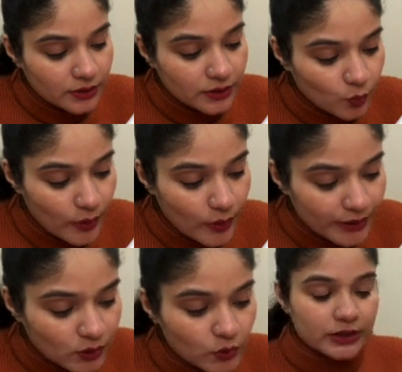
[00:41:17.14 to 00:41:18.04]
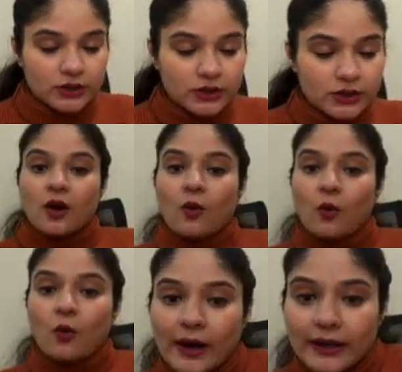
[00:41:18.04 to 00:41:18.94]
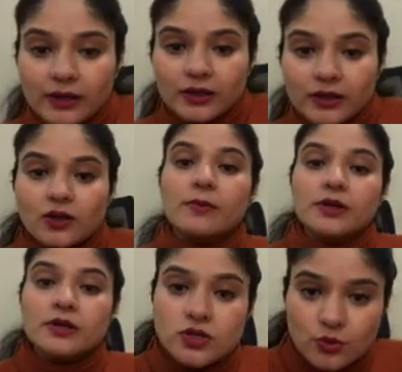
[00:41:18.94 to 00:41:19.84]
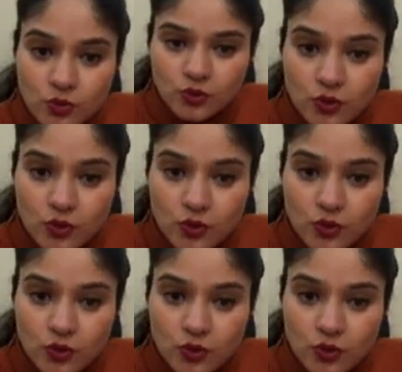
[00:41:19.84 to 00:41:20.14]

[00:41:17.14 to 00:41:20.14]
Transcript: 1 chlorine here. 1, 2.